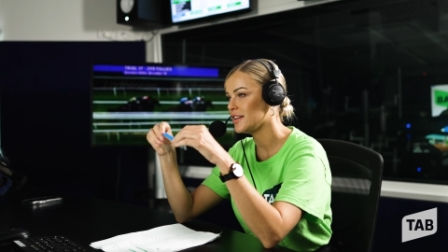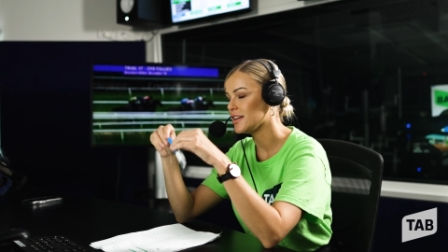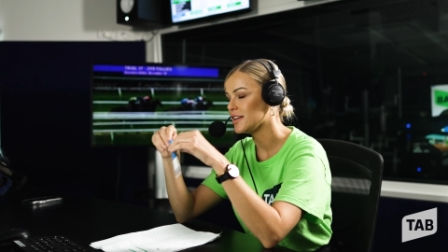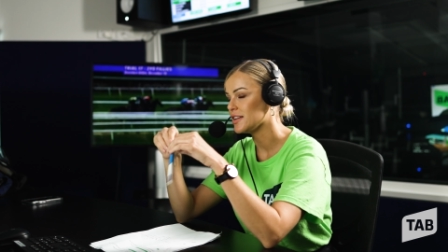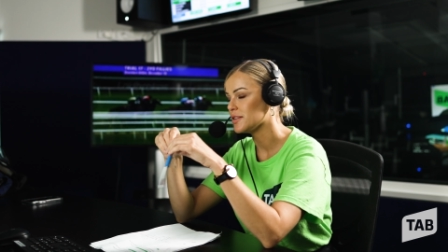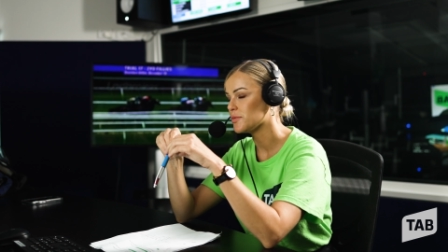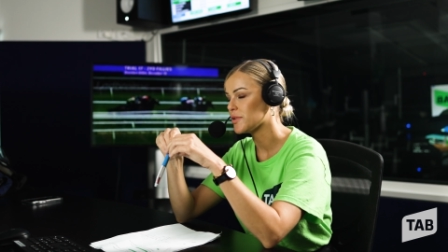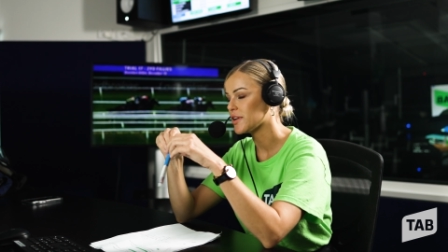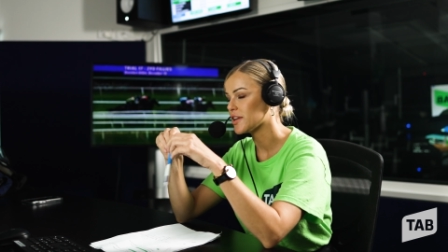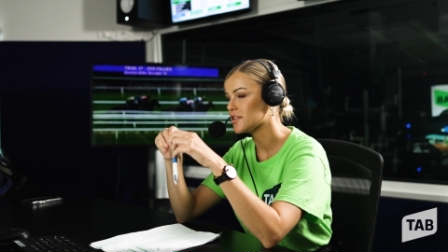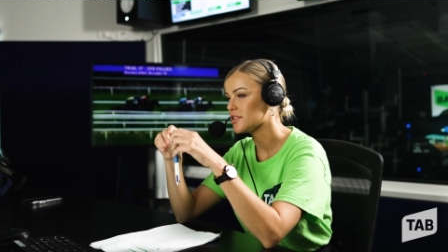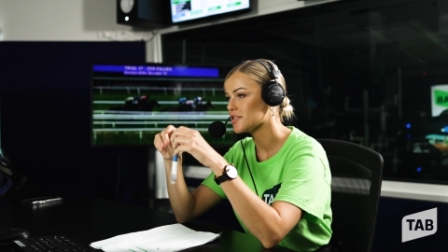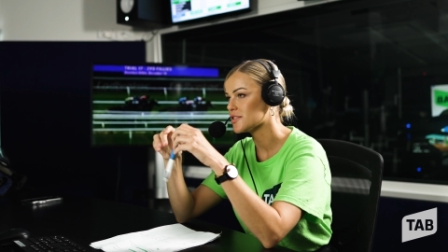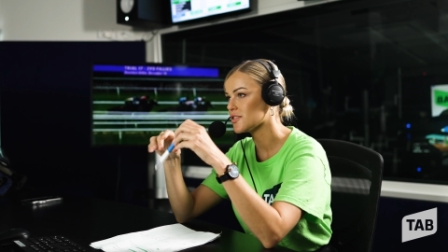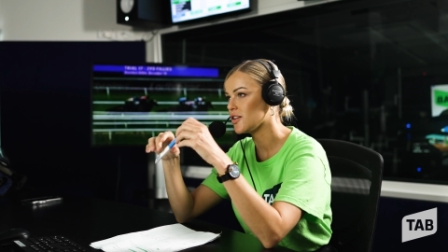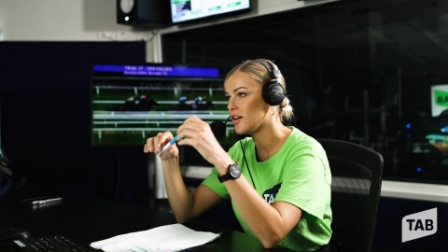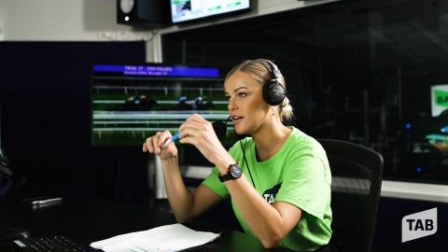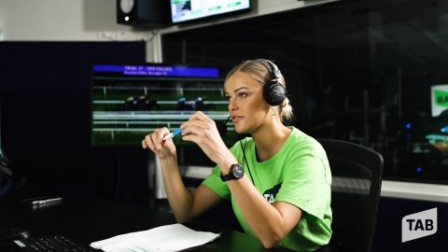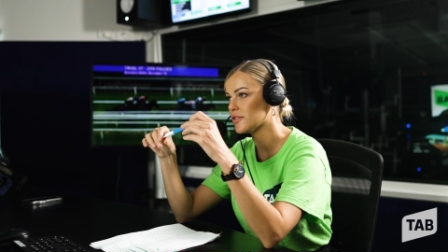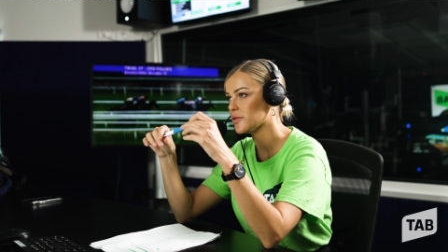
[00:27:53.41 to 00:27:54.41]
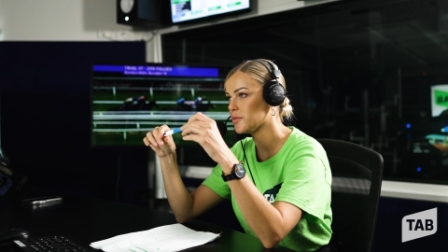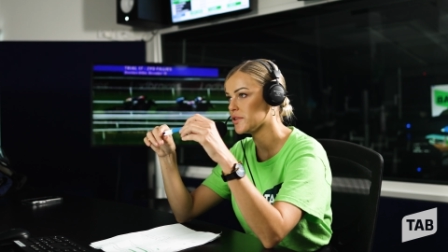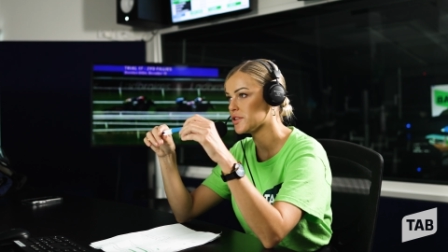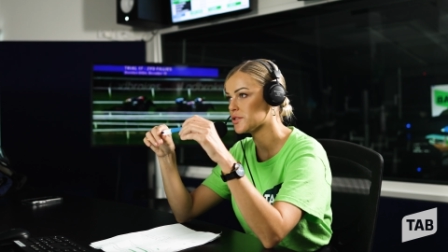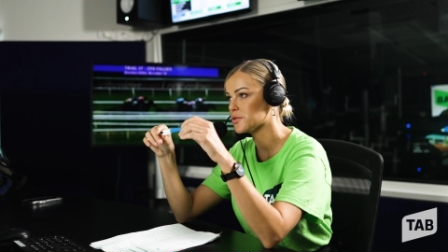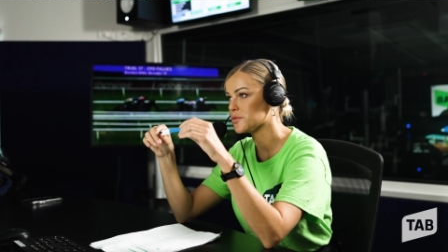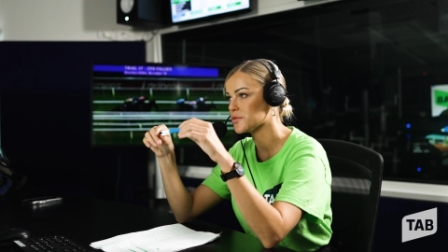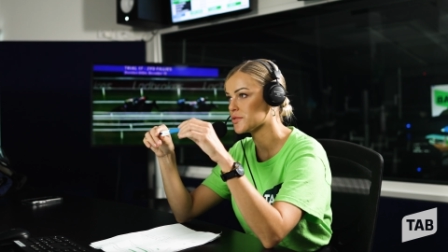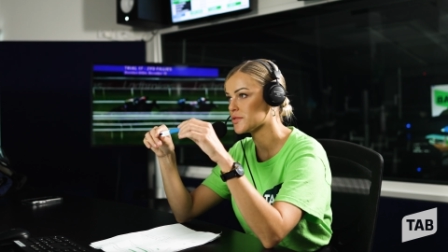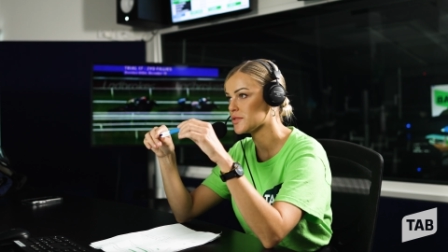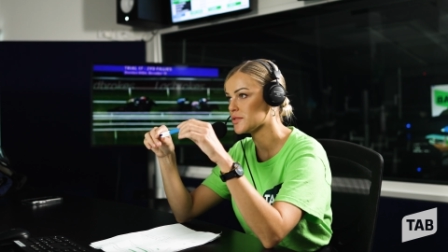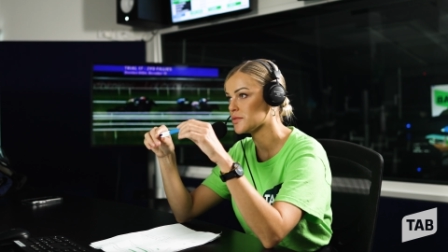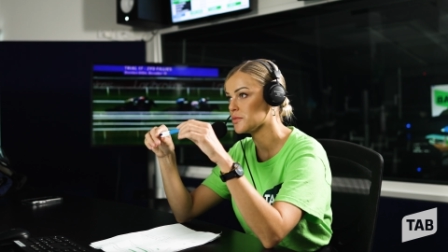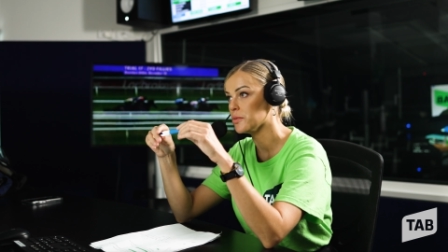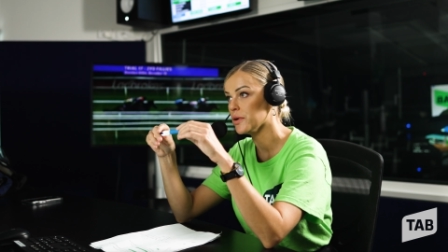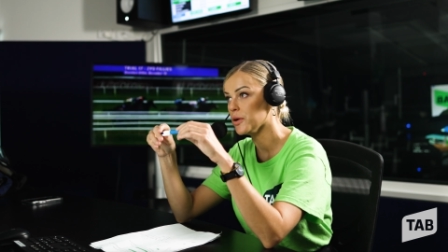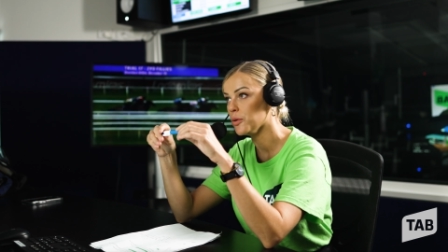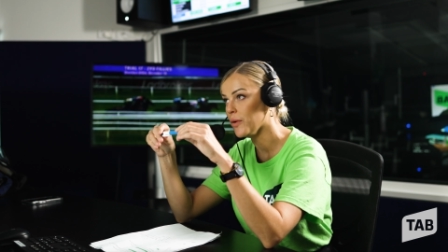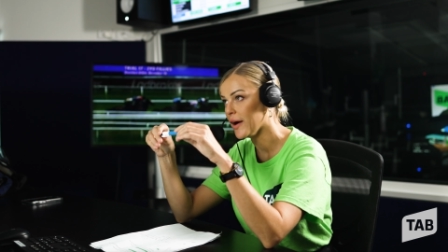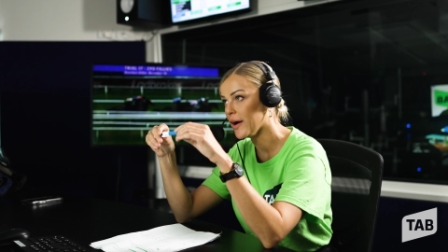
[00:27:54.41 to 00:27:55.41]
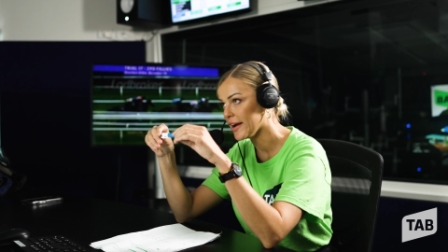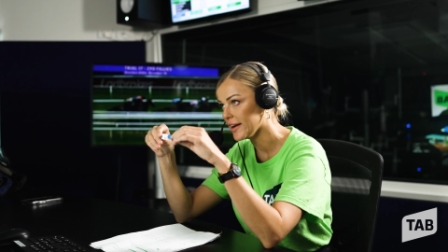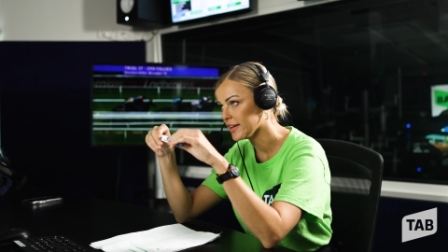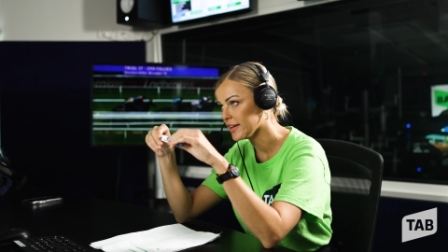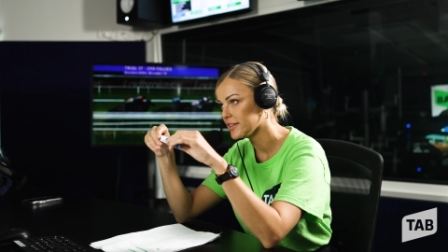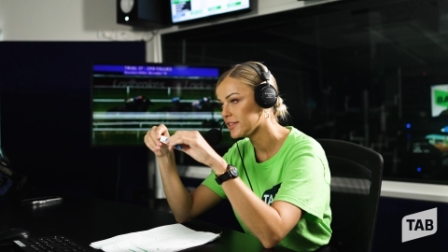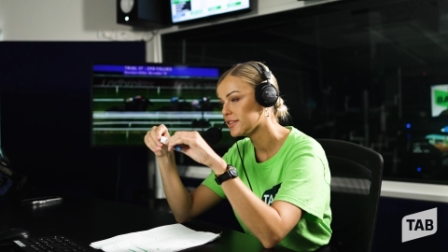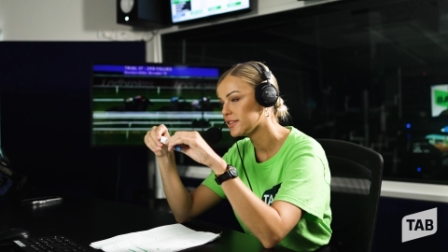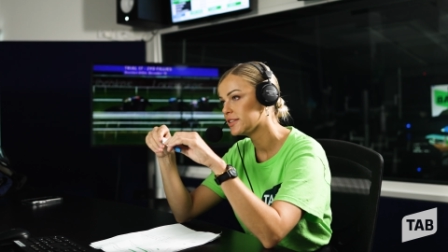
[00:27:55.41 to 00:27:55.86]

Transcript: And we can decipher which horses are well weighted.